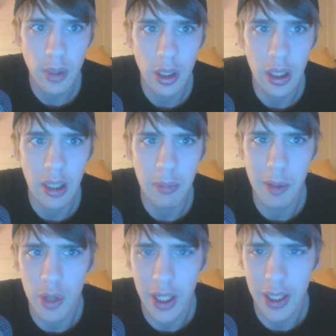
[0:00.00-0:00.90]
and maybe
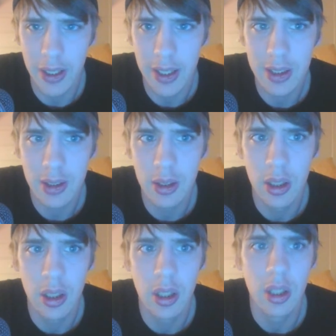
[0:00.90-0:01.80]
Dragon decks.
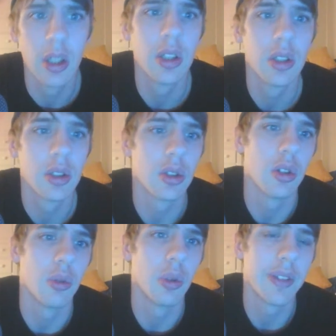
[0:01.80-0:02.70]
So
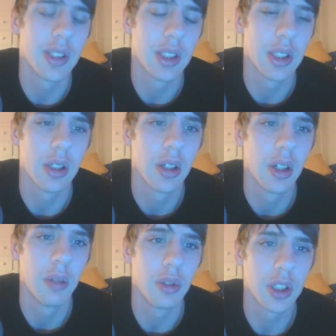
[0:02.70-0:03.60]
we'll have to see.
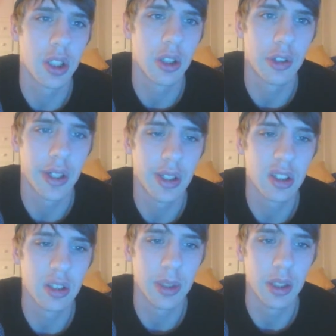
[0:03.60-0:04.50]
Mirage Color I think is going
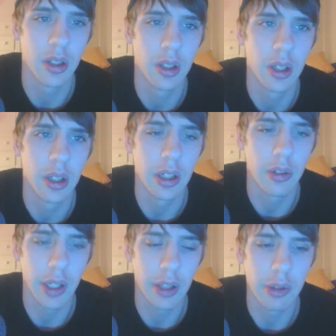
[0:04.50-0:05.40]
to be a
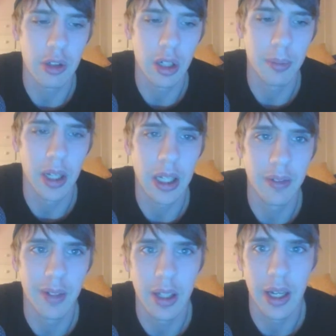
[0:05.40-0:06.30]
great 3-drop, and I gave
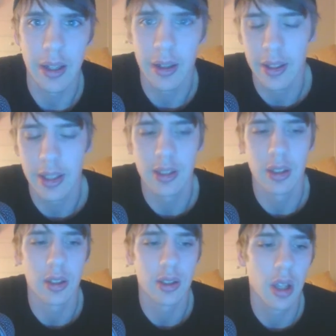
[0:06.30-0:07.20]
it 9 out of 10
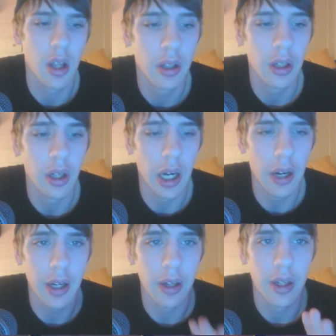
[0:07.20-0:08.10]
stars.
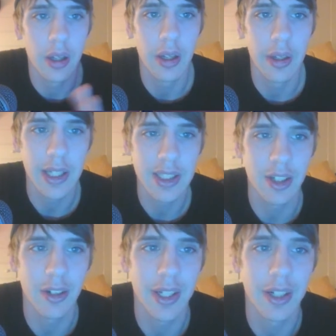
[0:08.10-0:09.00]
Alright, next
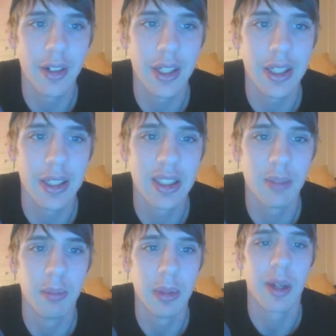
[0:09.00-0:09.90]
card here is
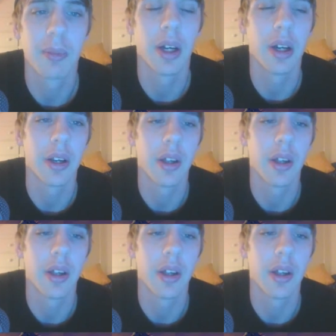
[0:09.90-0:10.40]
Mimic Pod.